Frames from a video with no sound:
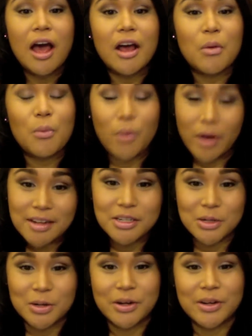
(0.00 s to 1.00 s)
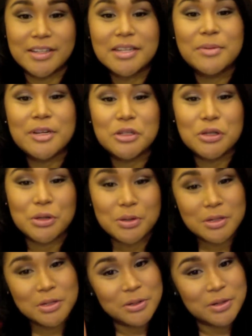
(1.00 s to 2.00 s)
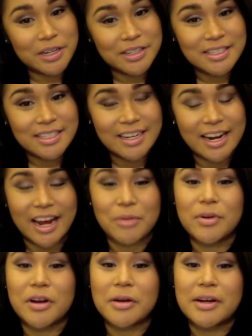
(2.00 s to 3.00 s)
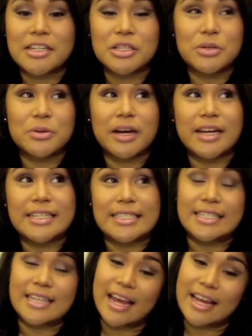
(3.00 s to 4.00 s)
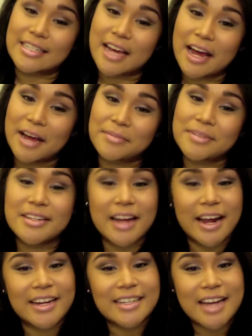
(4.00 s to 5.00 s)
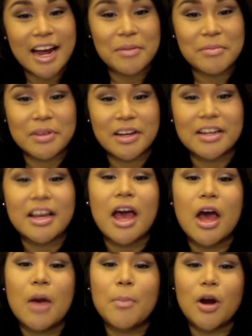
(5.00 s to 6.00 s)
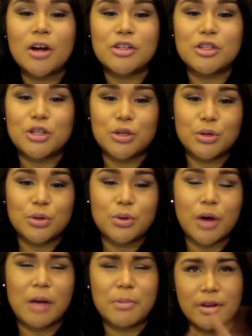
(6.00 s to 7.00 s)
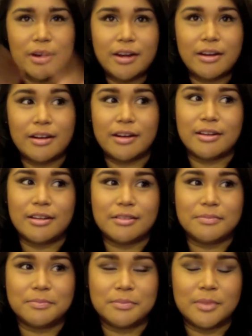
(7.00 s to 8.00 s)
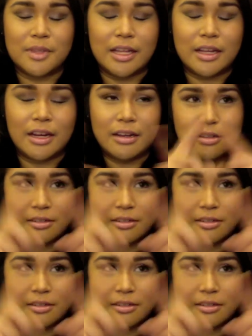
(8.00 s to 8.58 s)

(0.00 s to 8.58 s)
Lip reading: one tutorial, it's going to be two tutorials today. We're going to do a daytime to nighttime look. Part 2, I'll put it in a link